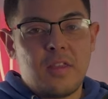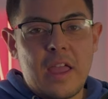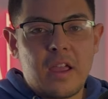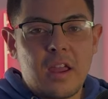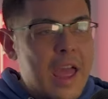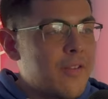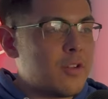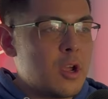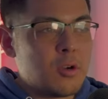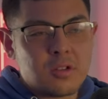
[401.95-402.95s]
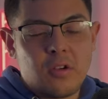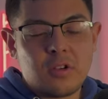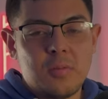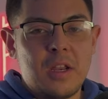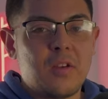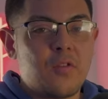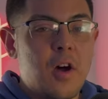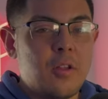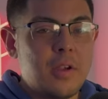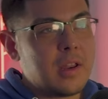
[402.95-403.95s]
they could have no social media
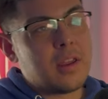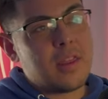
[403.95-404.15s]
following